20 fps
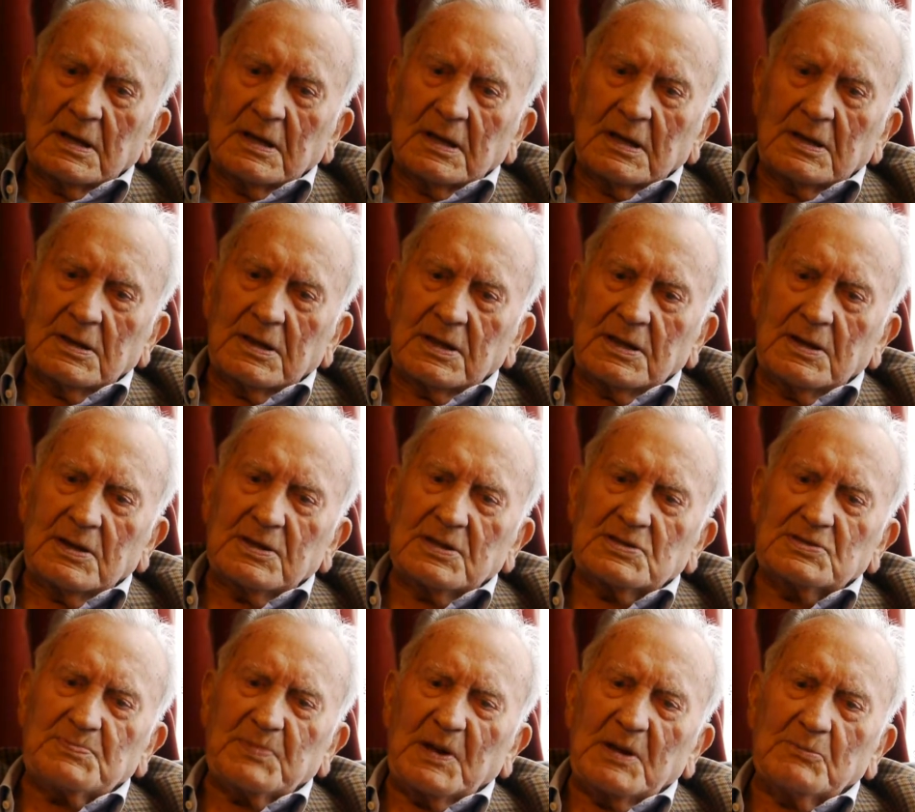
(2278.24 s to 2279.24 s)
and then
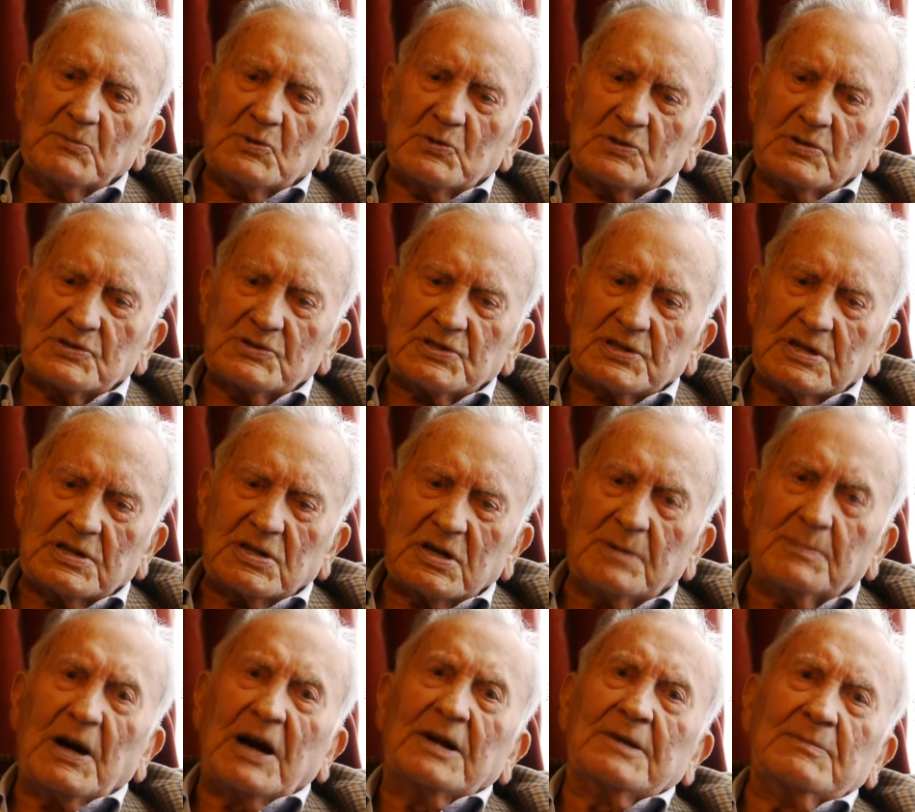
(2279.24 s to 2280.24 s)
this Bill Moran said, come
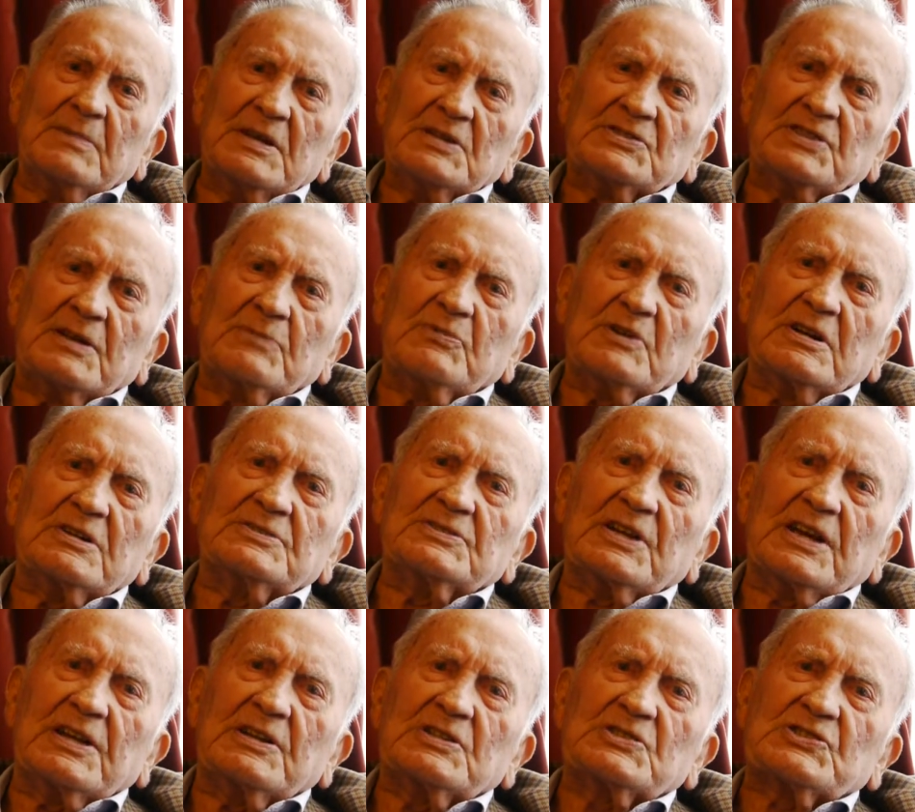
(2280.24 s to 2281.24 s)
on. he said, we've got to
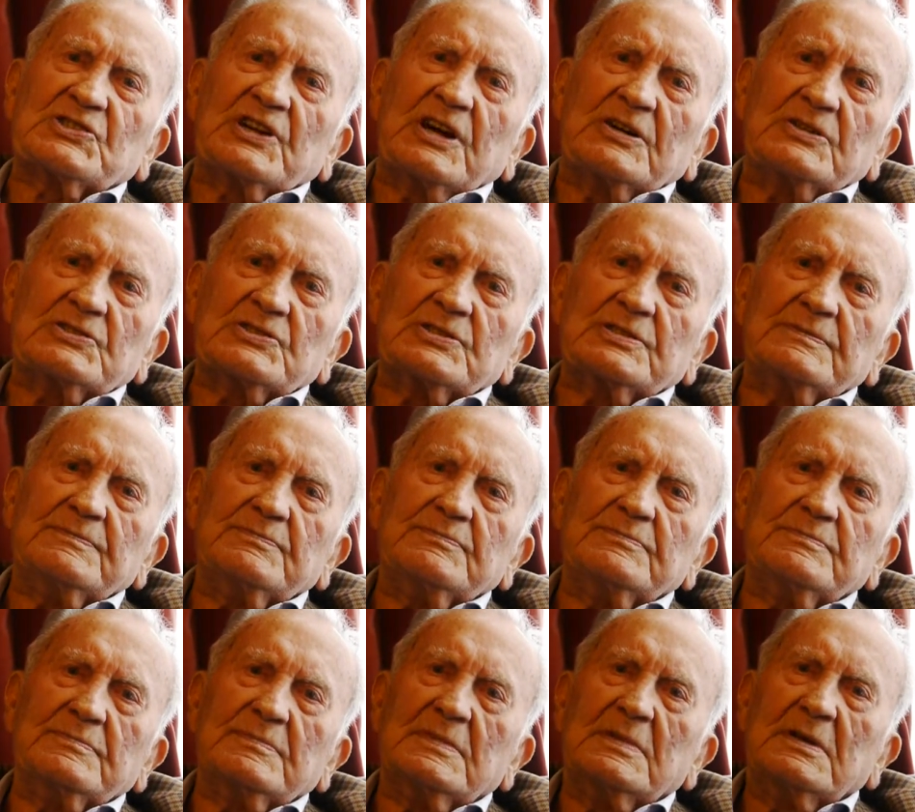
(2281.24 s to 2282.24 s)
get a start.
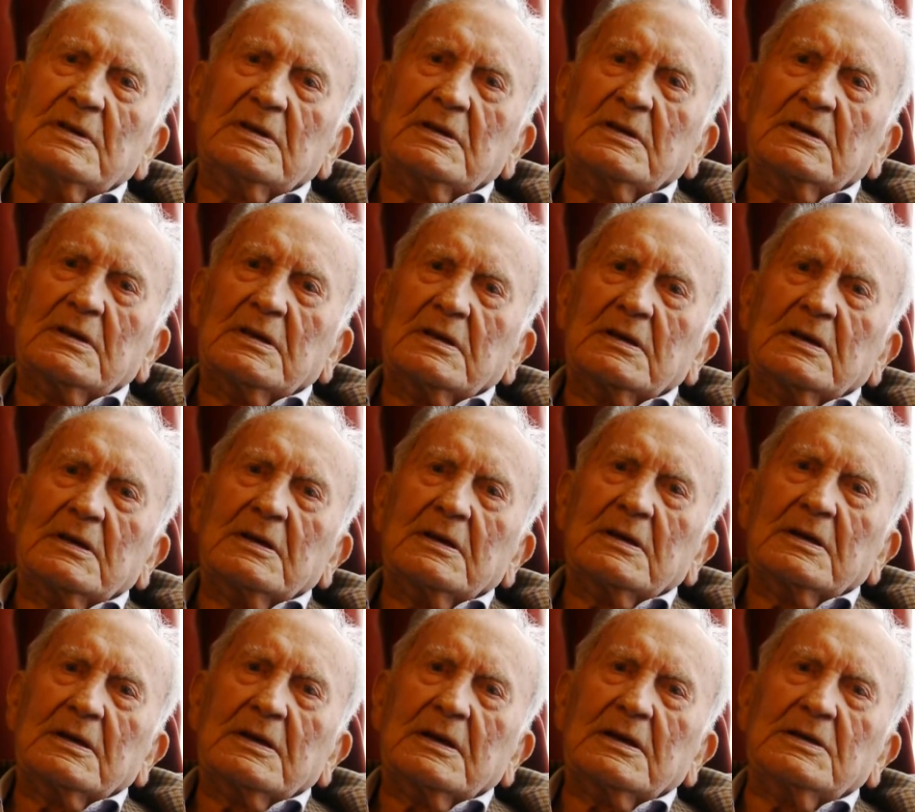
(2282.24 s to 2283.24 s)

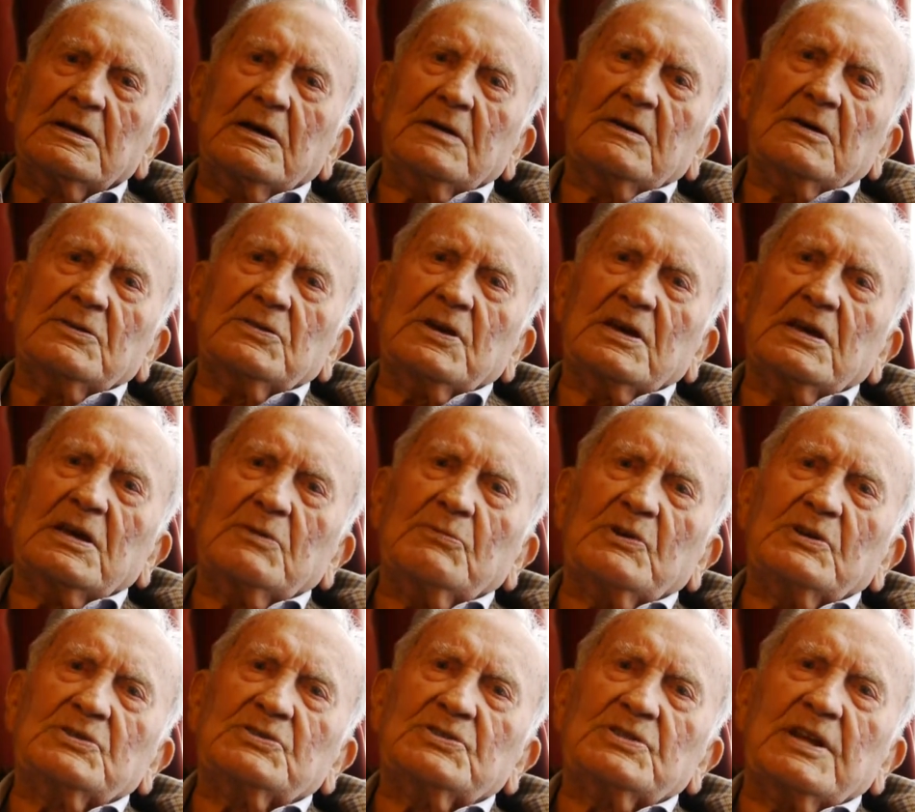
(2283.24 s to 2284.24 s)
And I think he
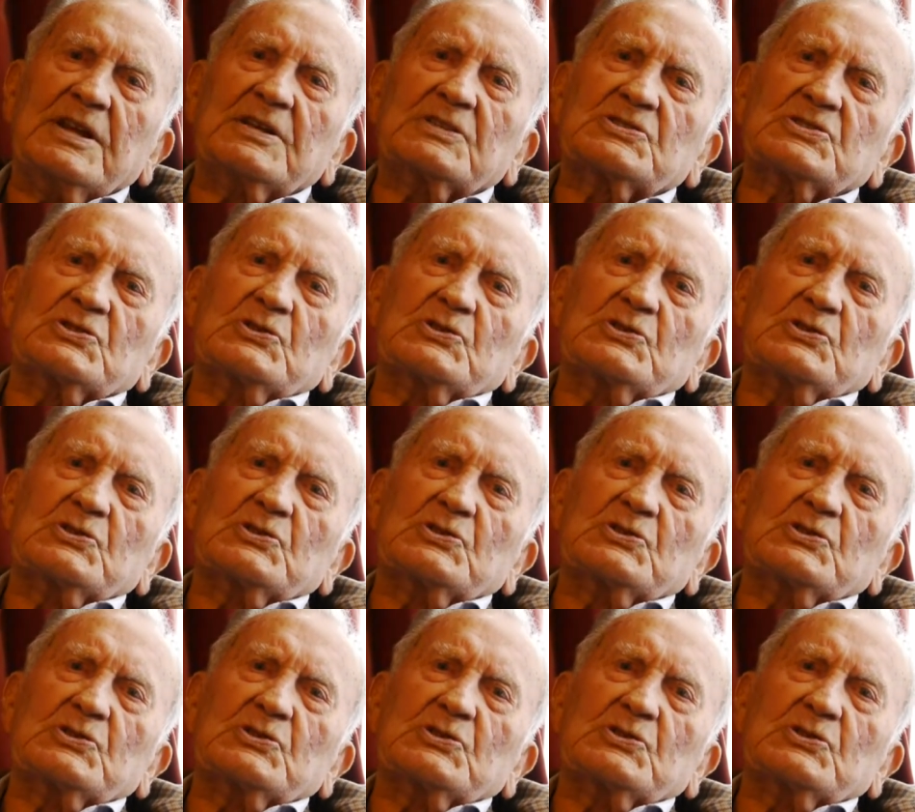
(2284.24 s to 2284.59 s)
went next